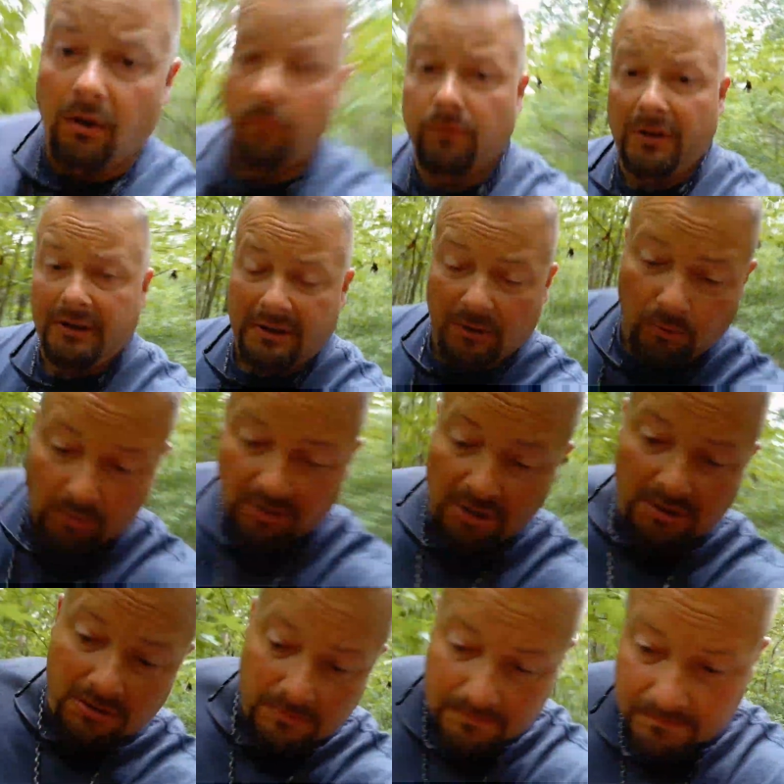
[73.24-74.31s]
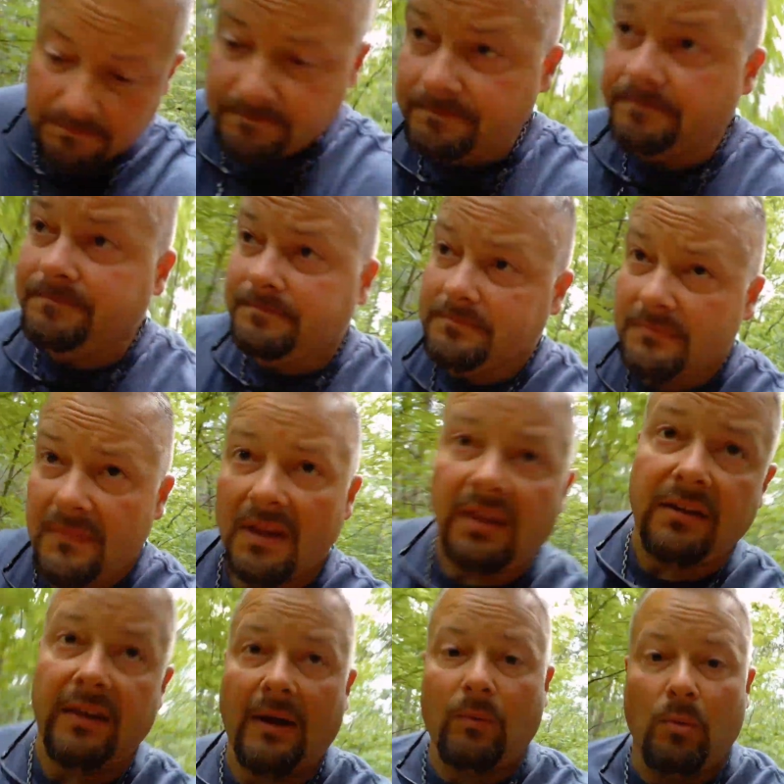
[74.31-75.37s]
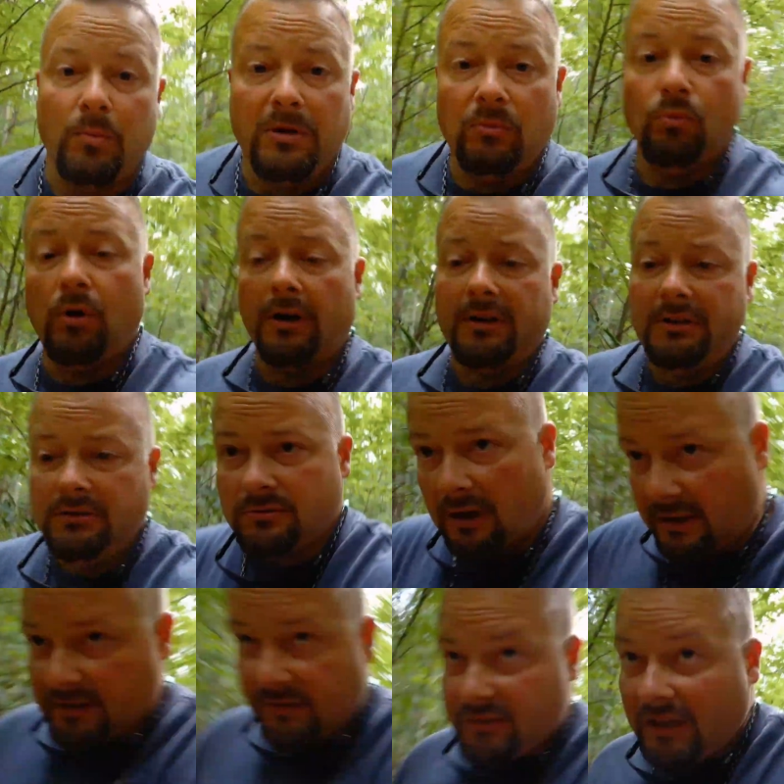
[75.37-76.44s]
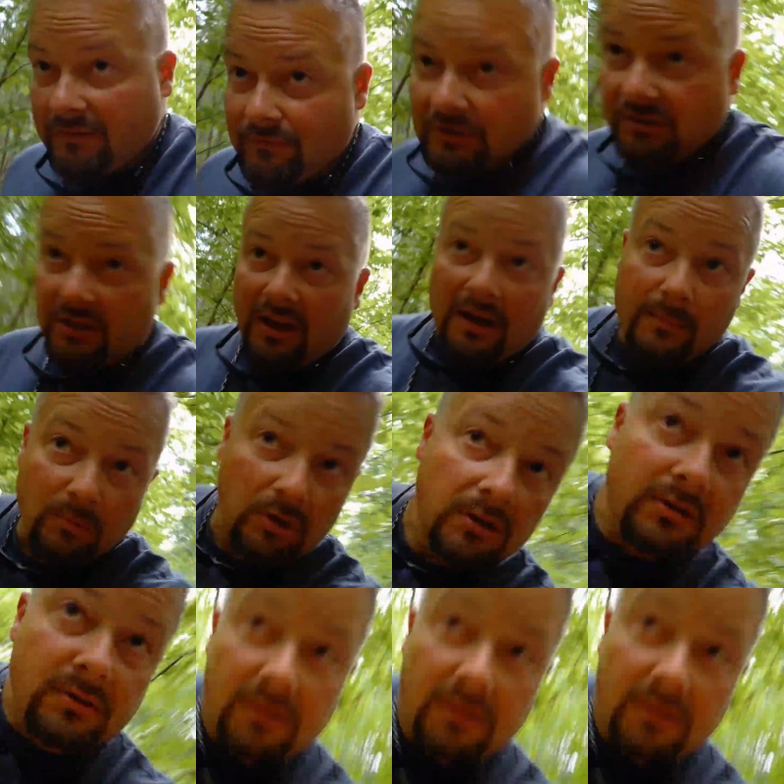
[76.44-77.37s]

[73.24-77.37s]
Hopefully it don't come because I will be running trying to save this camera.